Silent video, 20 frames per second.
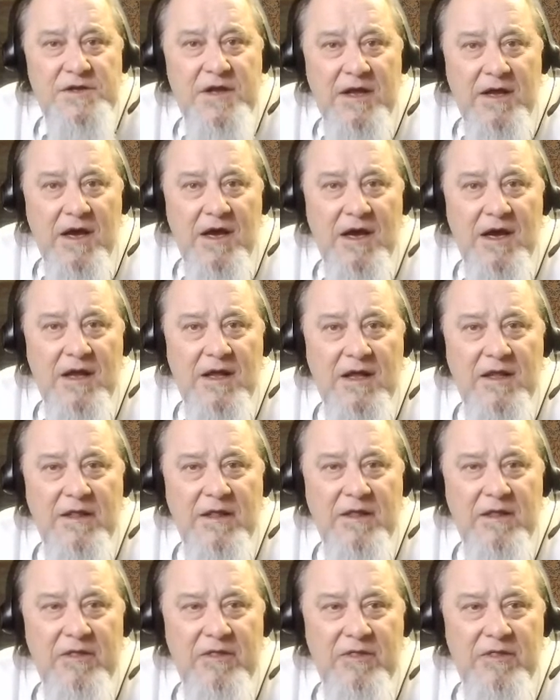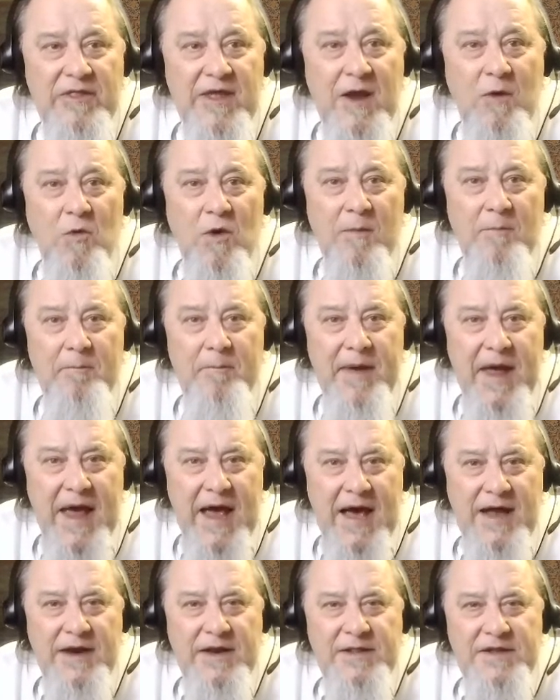Uh, they were
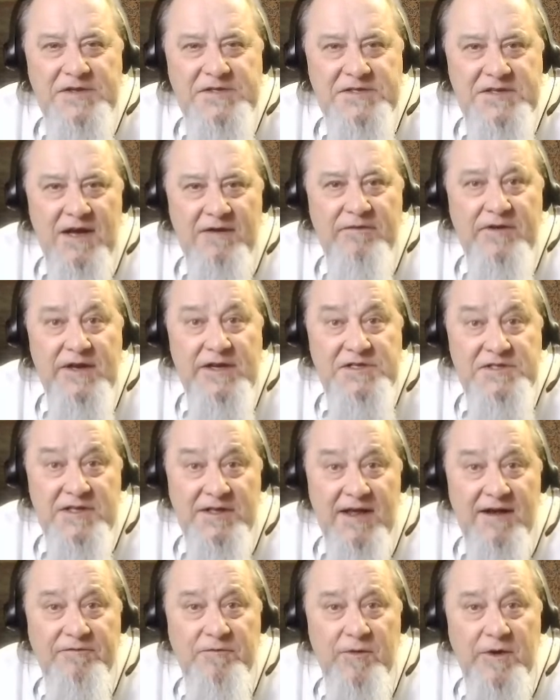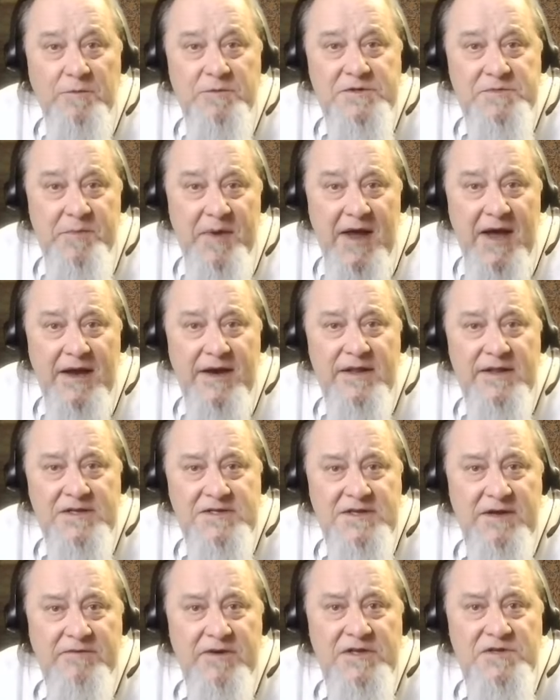bad in the '70s. The left wing was bad in the
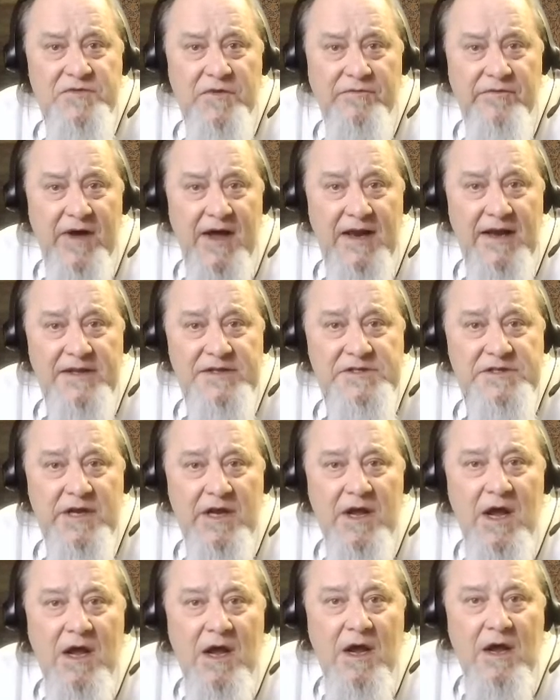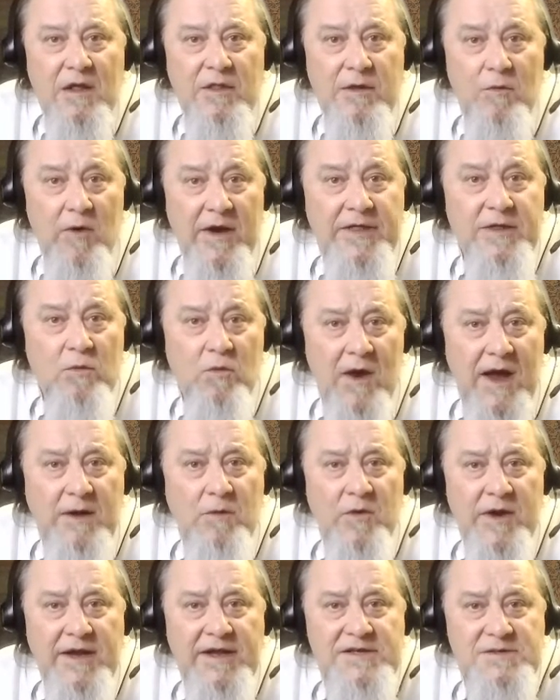'70s for violence, the way the right
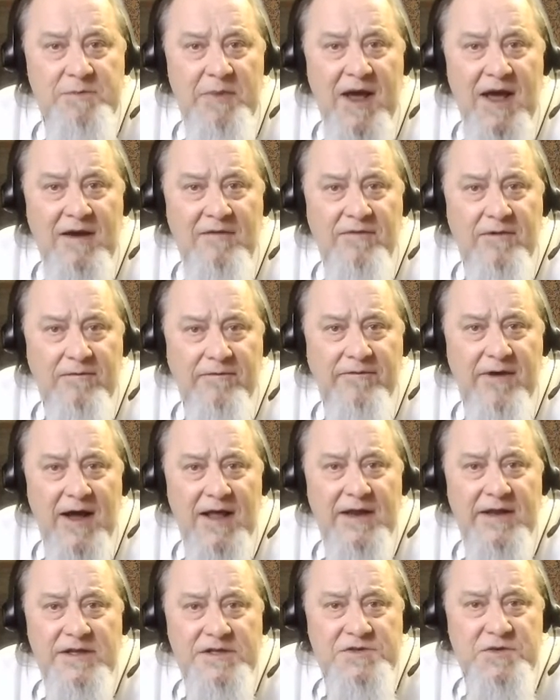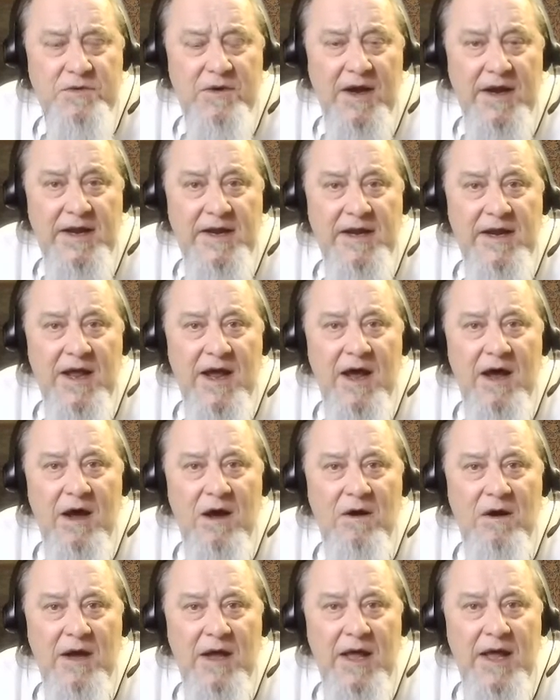wing is bad for violence right
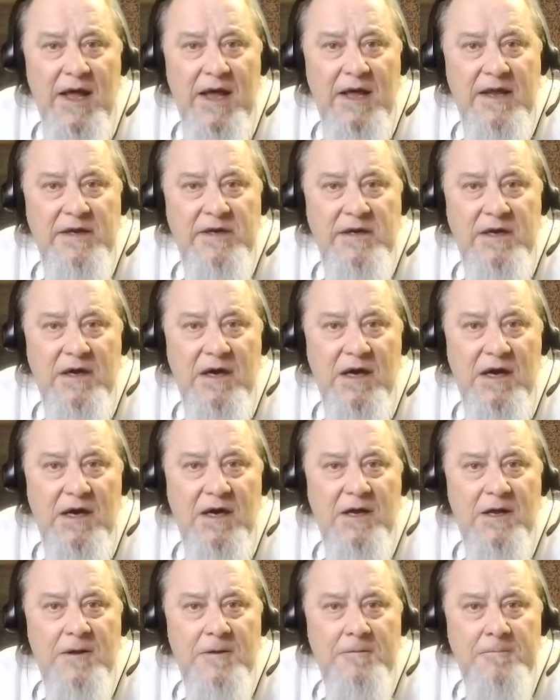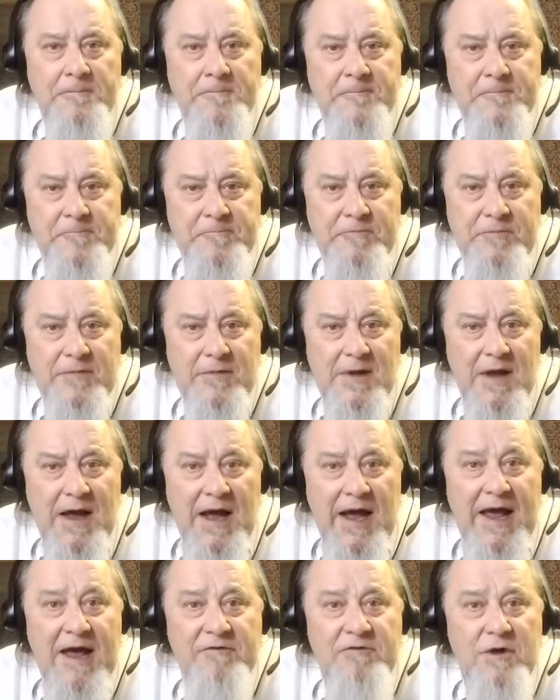now. And I
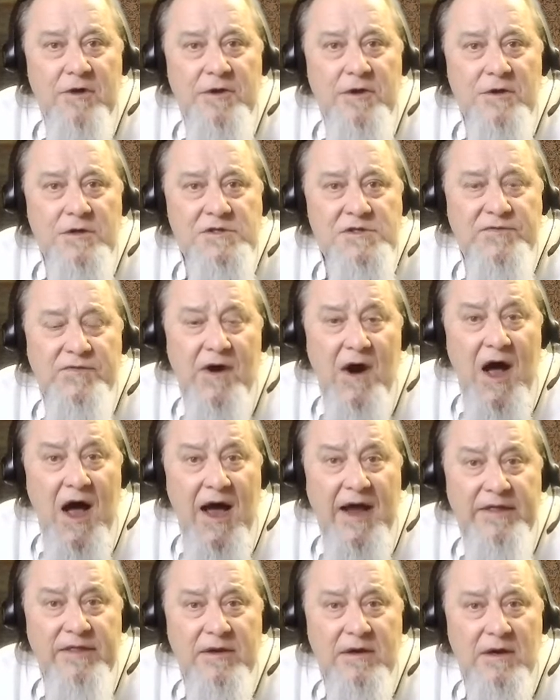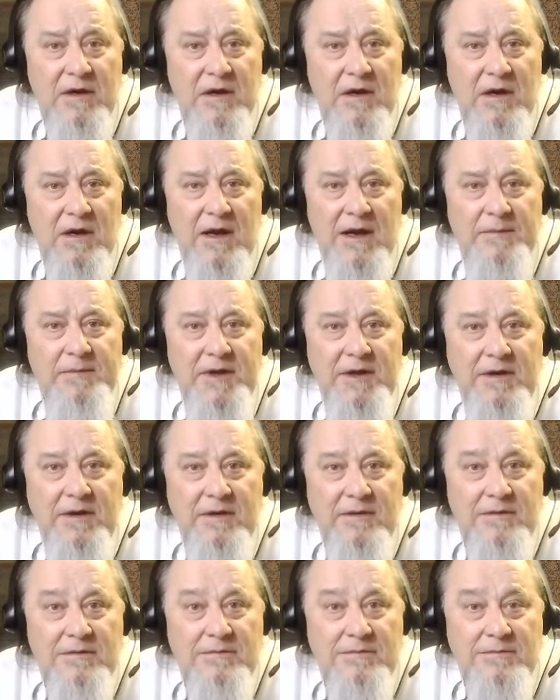have no use for either. I mean,
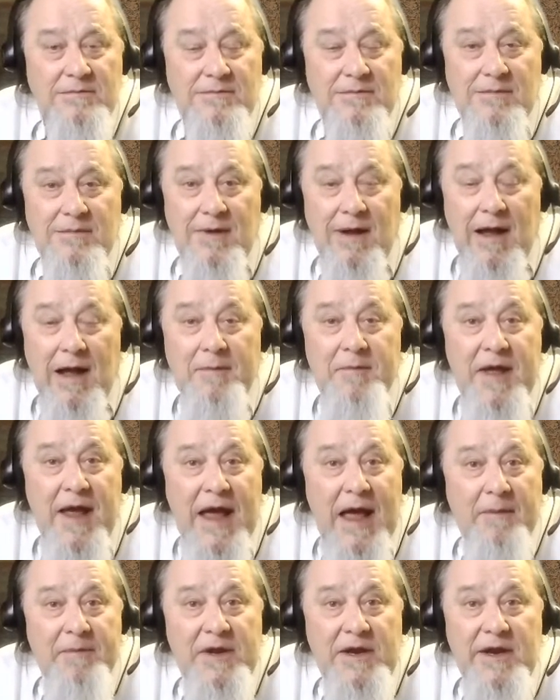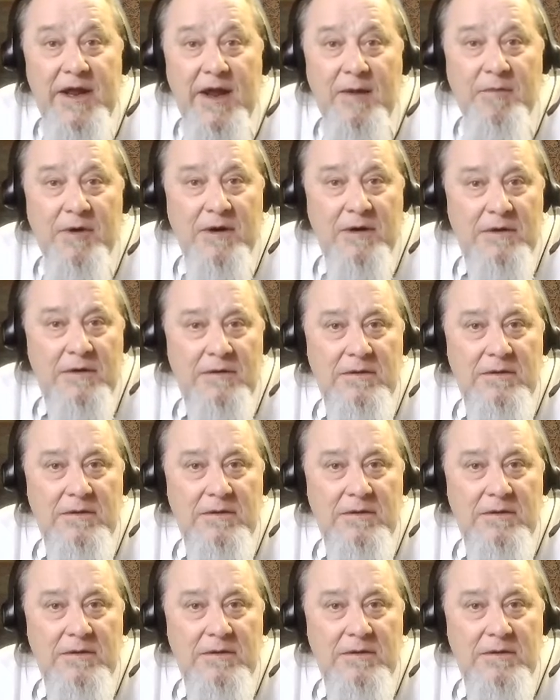I'm a happy neighbor.